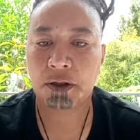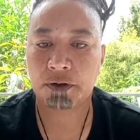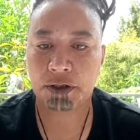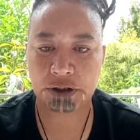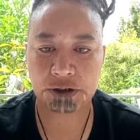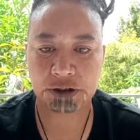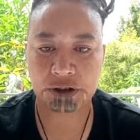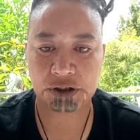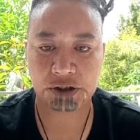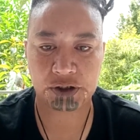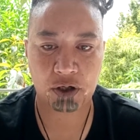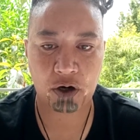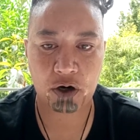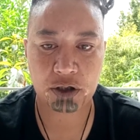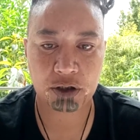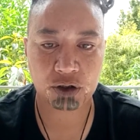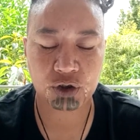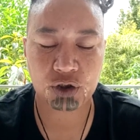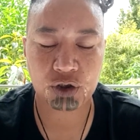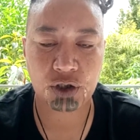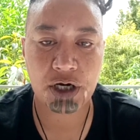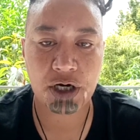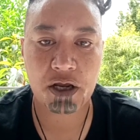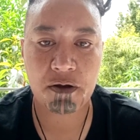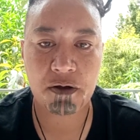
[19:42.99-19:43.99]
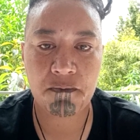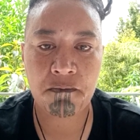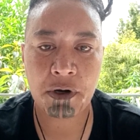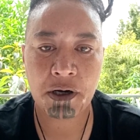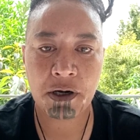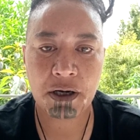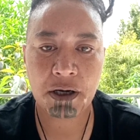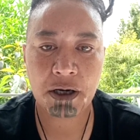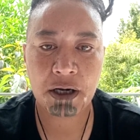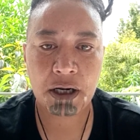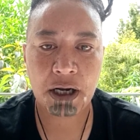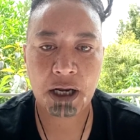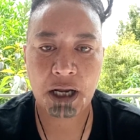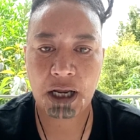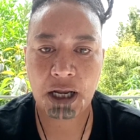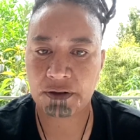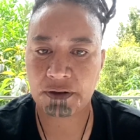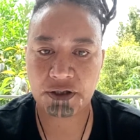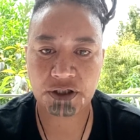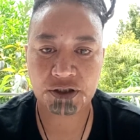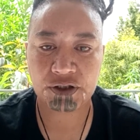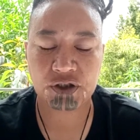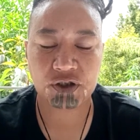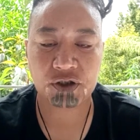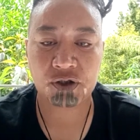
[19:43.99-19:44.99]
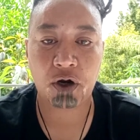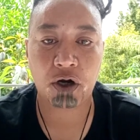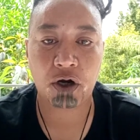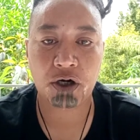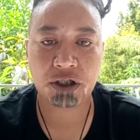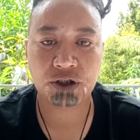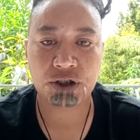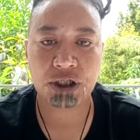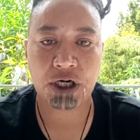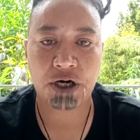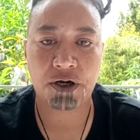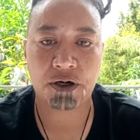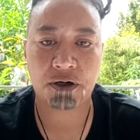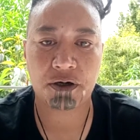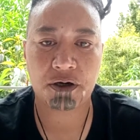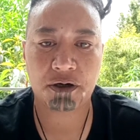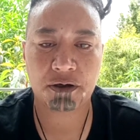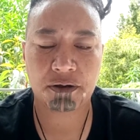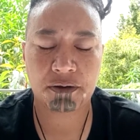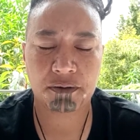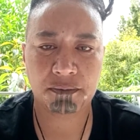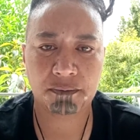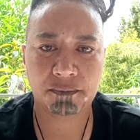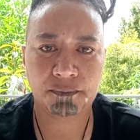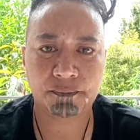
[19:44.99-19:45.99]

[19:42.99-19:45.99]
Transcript: this is not a dream, and this is not a joke.